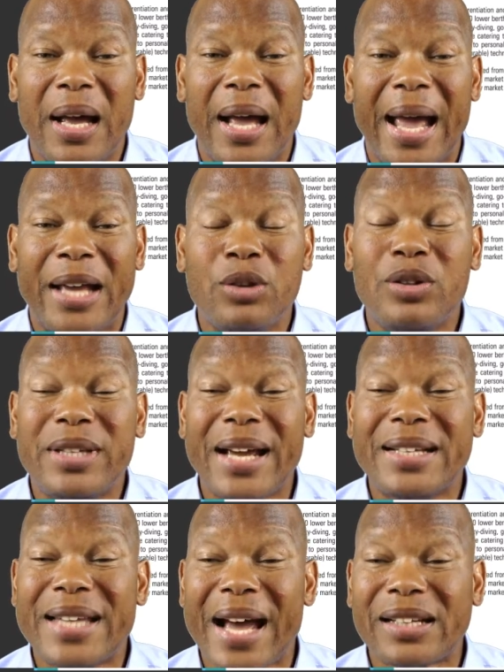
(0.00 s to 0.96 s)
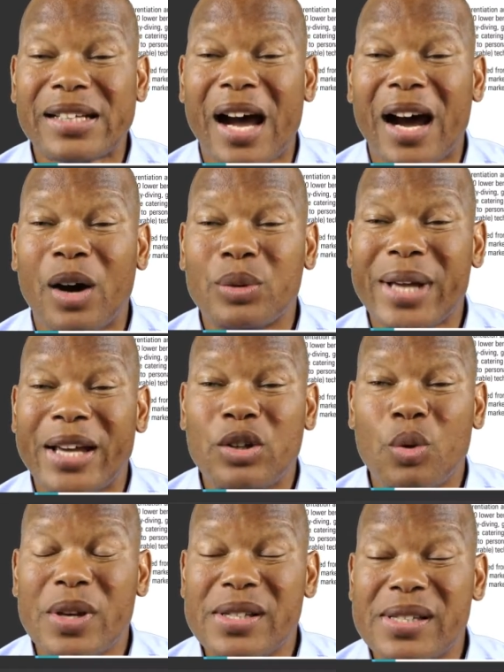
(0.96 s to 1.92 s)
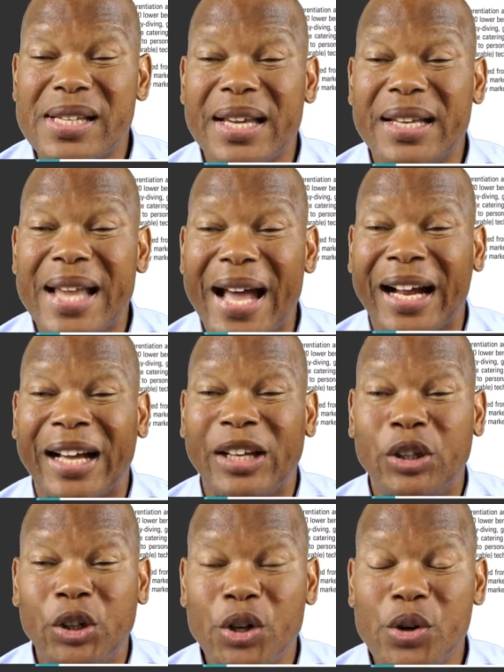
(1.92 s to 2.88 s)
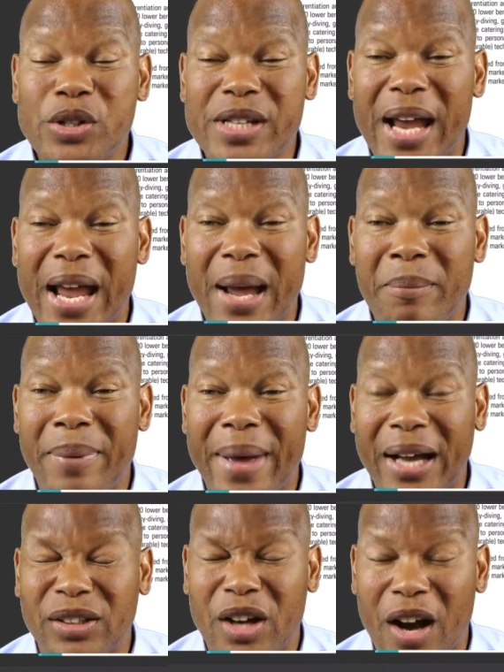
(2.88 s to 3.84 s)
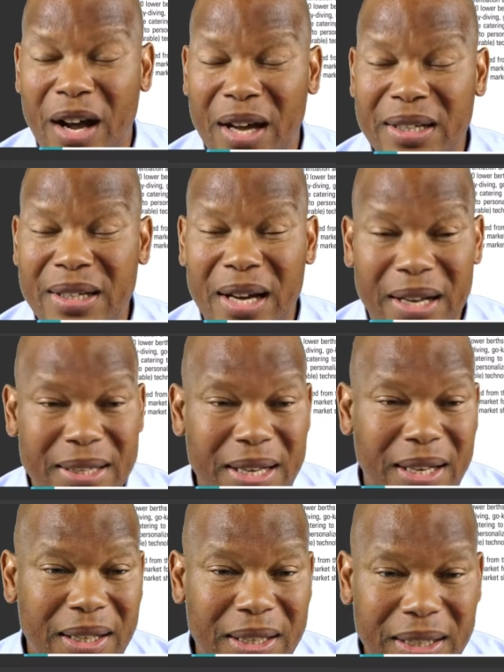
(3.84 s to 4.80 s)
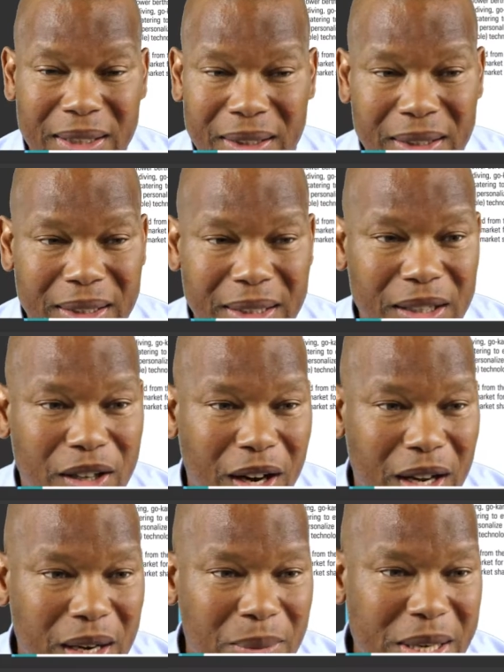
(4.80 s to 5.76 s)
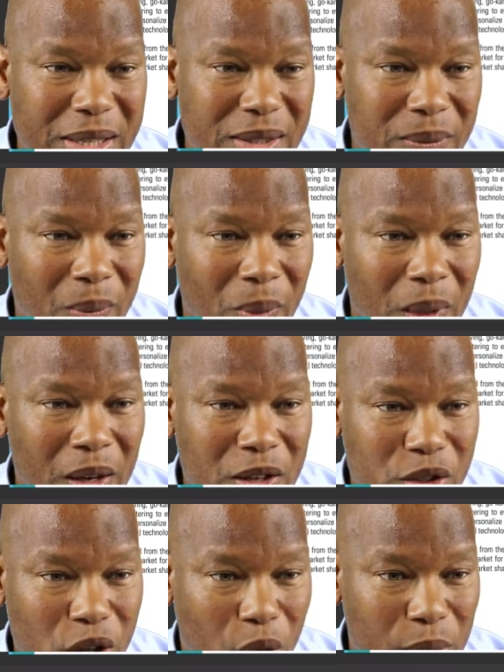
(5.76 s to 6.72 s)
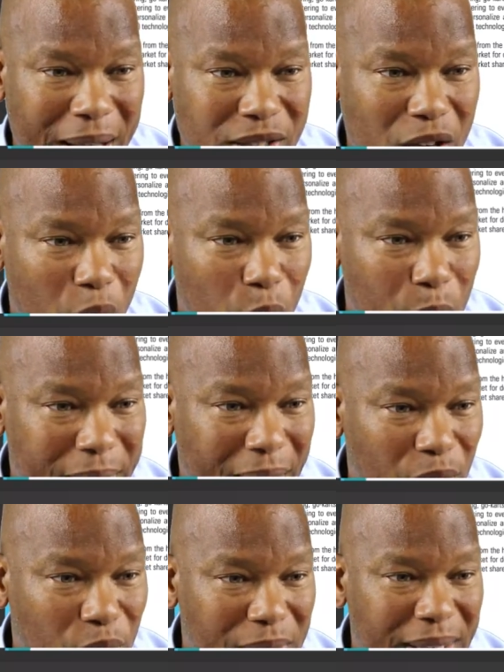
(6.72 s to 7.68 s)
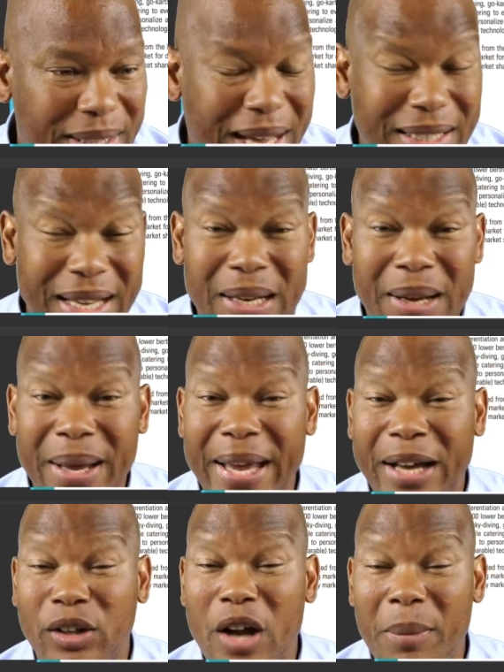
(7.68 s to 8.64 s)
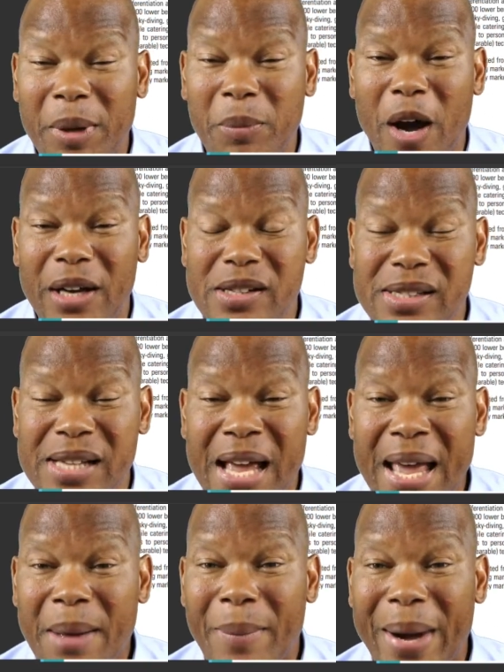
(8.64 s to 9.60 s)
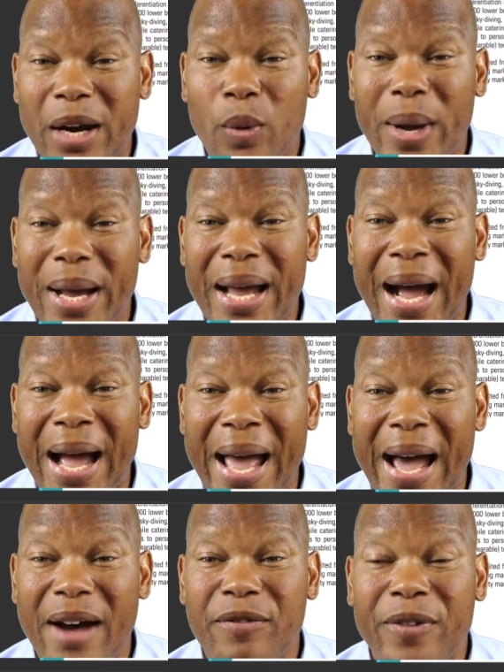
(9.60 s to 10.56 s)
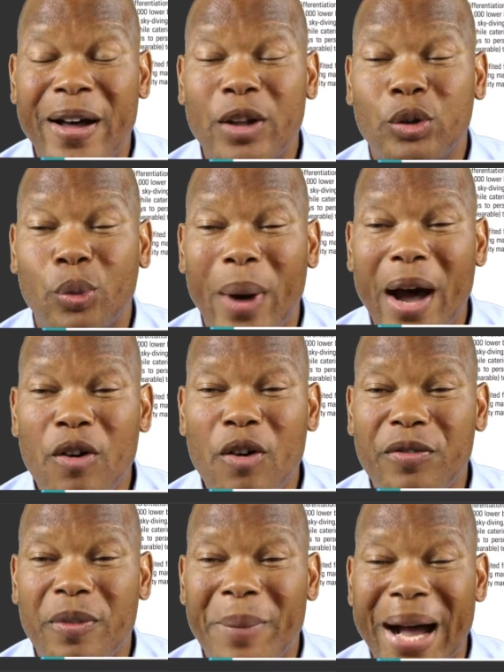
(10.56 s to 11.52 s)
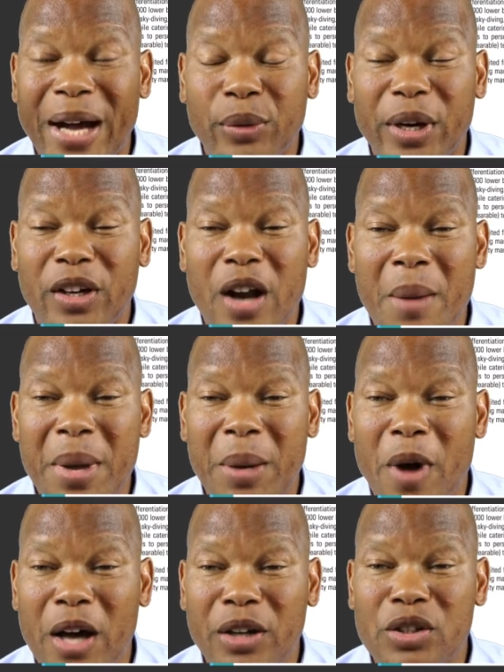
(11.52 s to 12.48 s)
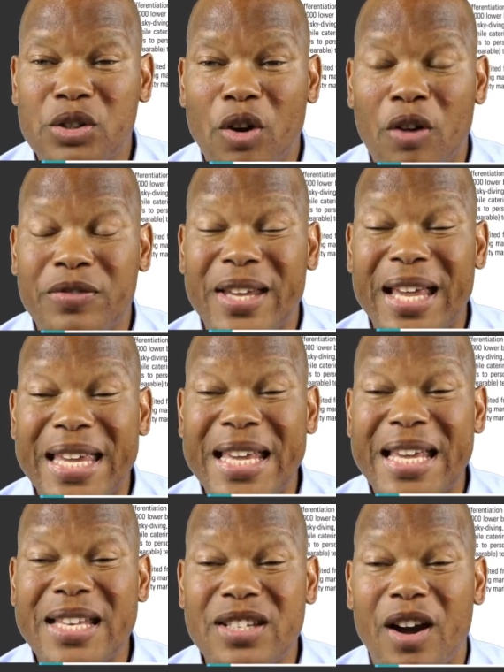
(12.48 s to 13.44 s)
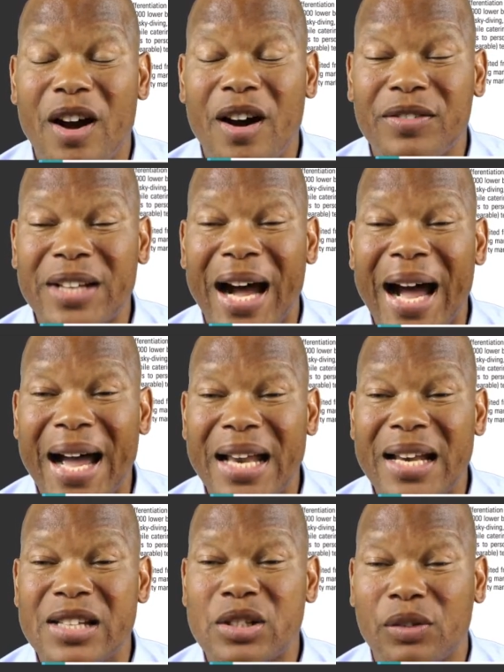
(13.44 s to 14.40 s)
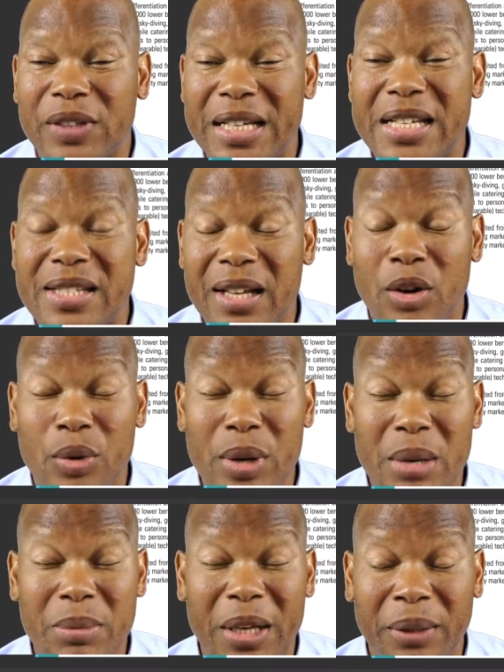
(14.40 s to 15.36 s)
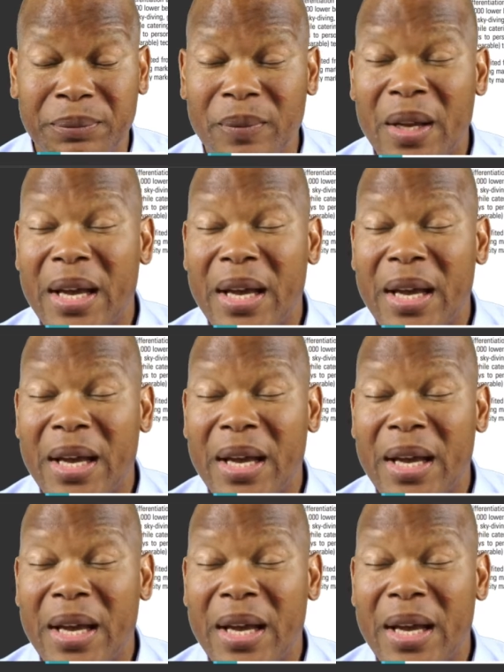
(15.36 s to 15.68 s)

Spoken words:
and you take that out and you will see that huge impact on the economies. So that's how we calculate that in the economic models. By the way, I have 12 macroeconomic models of each of the islands of the Eastern Caribbean